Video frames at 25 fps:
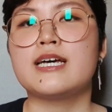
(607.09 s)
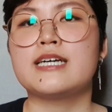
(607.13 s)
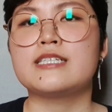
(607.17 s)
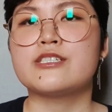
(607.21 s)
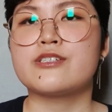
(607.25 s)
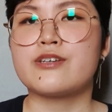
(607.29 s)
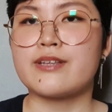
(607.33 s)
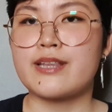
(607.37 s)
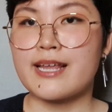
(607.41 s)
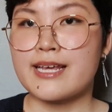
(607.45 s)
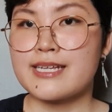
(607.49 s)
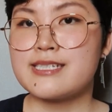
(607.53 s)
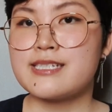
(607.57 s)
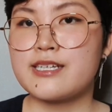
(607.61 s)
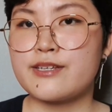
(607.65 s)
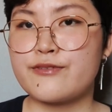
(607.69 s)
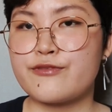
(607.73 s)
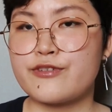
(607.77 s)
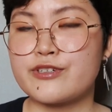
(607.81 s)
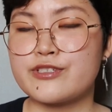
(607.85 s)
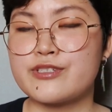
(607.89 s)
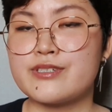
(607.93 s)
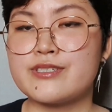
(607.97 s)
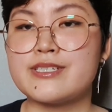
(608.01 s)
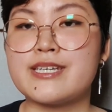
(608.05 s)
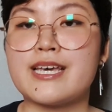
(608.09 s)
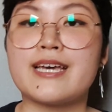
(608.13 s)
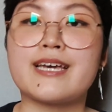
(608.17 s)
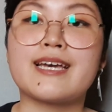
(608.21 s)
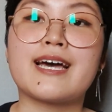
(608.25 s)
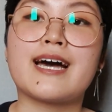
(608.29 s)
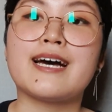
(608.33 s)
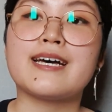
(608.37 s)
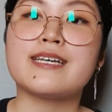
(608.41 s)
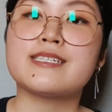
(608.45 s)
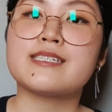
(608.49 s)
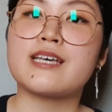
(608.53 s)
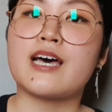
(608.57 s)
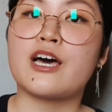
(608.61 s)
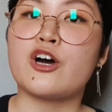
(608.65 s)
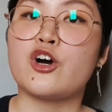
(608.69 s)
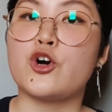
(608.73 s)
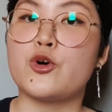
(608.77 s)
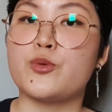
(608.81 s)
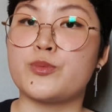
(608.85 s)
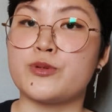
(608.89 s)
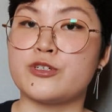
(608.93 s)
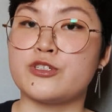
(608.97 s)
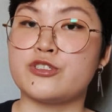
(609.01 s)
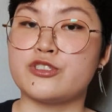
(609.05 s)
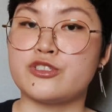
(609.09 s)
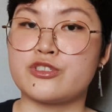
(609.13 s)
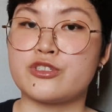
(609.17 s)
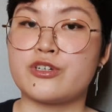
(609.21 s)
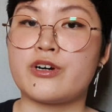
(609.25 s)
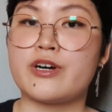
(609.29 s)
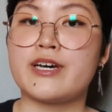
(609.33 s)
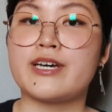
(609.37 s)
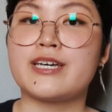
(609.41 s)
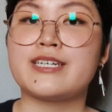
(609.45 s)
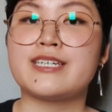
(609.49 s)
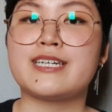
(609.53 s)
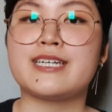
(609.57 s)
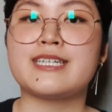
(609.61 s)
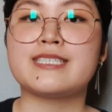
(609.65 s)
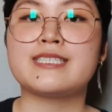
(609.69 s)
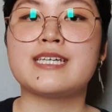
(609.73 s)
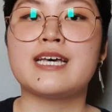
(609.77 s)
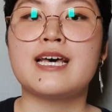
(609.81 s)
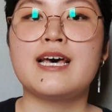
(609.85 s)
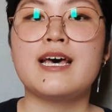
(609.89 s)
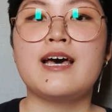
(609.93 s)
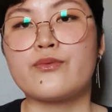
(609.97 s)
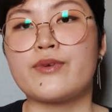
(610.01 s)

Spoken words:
So that's it for today, guys. I hope you enjoyed it.